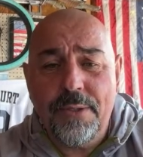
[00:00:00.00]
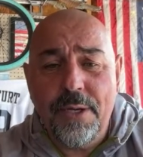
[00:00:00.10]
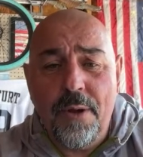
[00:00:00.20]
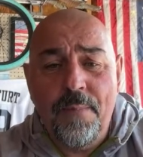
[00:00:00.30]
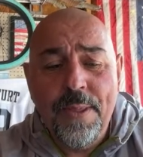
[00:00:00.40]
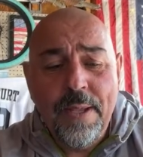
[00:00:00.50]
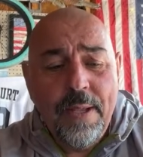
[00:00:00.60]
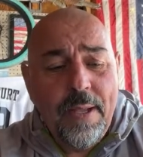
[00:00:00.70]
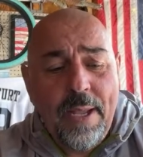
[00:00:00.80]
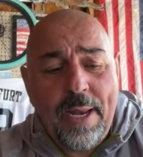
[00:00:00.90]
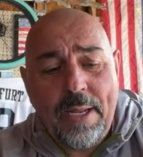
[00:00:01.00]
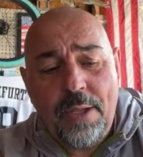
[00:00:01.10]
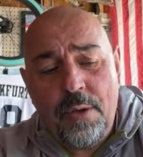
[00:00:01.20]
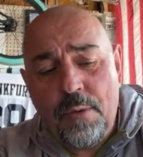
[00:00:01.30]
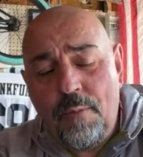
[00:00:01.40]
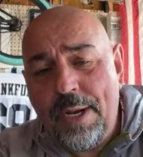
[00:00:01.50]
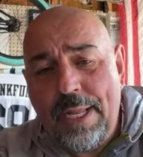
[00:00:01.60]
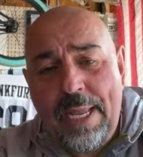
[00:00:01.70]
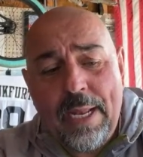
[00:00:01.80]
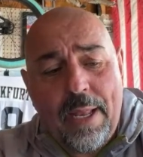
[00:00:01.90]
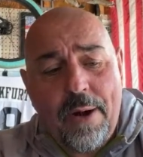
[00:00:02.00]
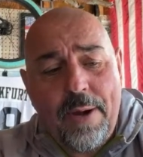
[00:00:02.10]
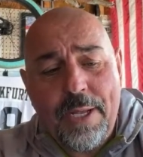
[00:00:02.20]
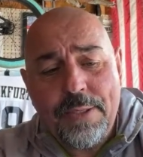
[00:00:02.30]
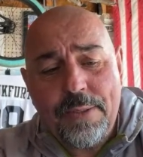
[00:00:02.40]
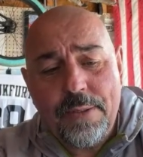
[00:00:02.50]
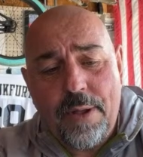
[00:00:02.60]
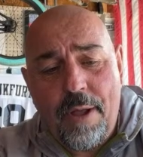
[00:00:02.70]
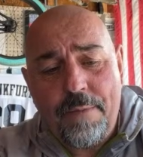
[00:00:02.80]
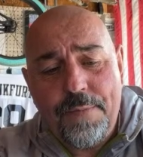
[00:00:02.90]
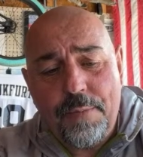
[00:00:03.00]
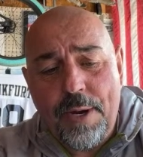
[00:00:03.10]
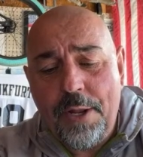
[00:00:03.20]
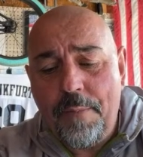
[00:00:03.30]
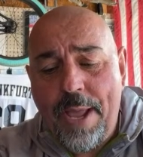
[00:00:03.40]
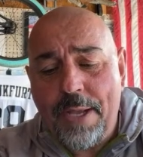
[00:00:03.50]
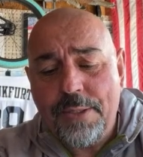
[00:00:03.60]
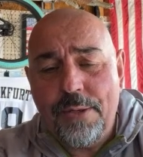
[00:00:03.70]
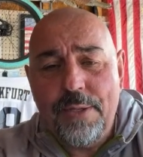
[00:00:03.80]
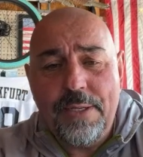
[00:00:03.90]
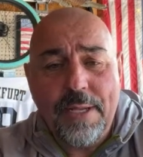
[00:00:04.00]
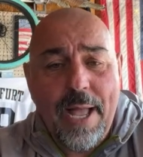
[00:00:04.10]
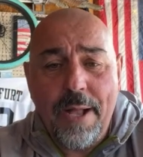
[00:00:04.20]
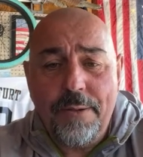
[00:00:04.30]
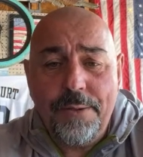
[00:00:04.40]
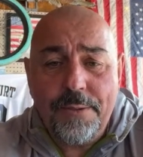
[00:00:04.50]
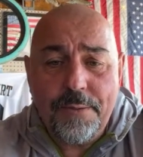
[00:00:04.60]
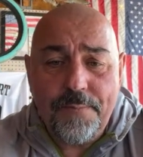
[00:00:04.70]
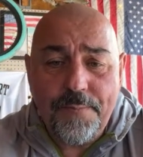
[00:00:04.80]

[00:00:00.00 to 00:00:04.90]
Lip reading: So, and you can run ELRS off the Radio Master and these goggles.